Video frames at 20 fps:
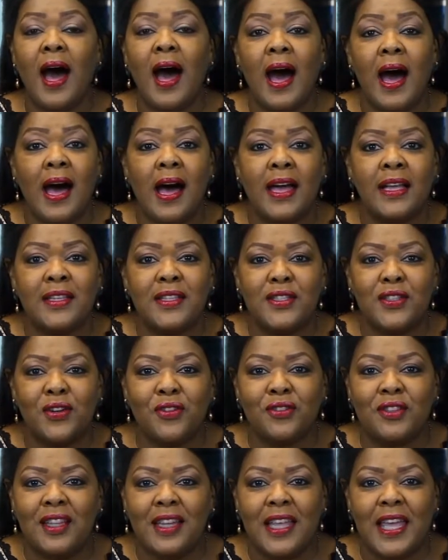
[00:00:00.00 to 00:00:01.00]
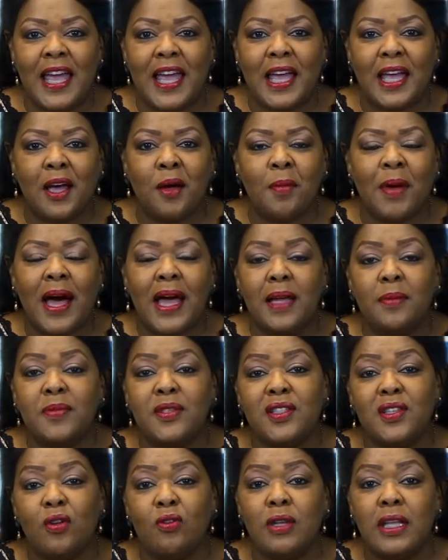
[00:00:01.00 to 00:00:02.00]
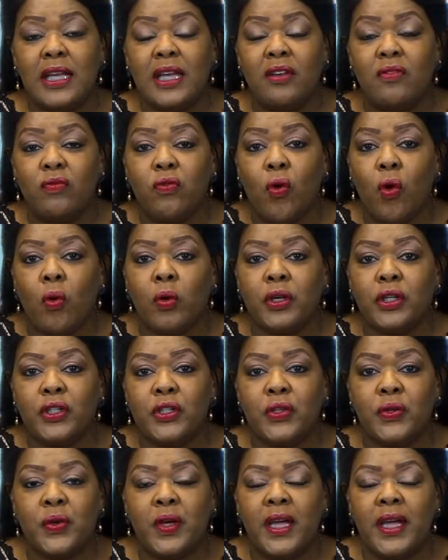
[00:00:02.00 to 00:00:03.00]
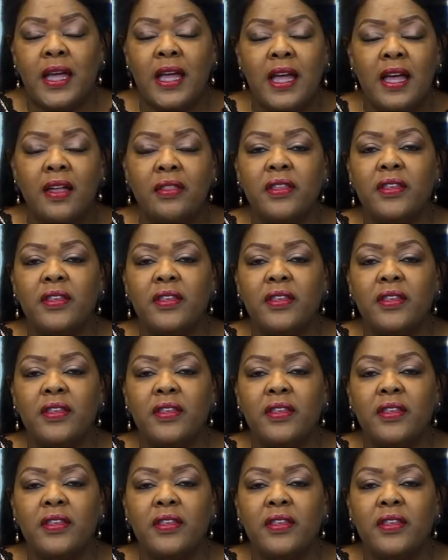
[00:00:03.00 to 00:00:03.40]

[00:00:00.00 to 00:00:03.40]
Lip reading: I certainly am. I am so looking forward to it.